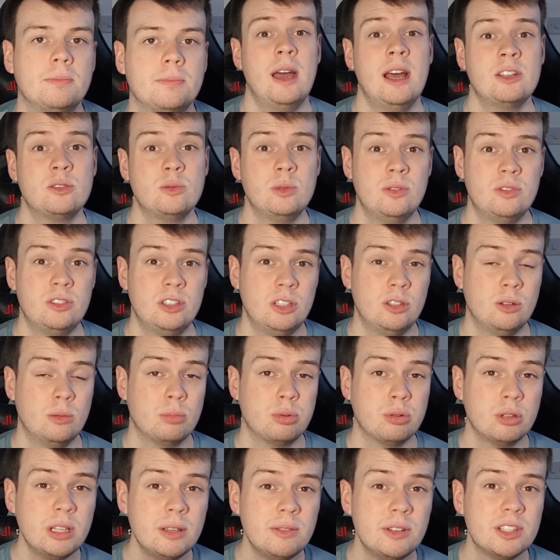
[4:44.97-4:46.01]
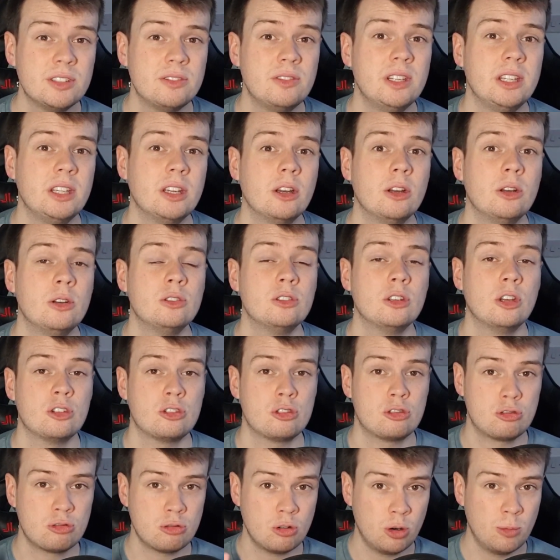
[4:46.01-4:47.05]
As we've seen on previous videos, a
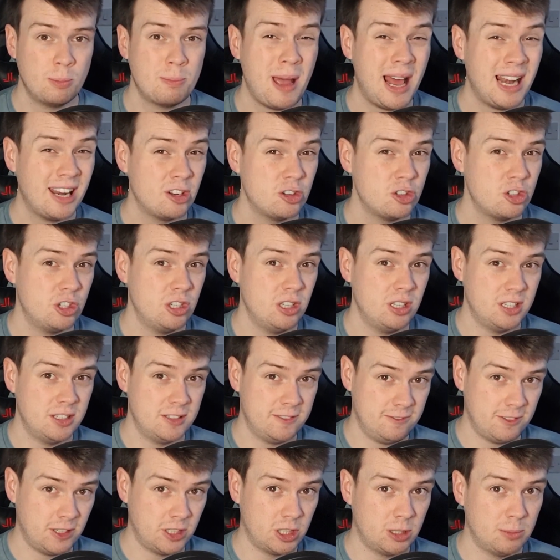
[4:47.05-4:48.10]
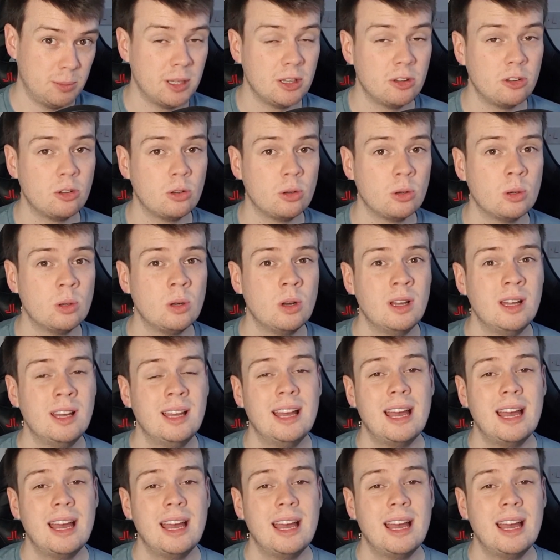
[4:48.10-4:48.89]
strong balance sheet is fundamental,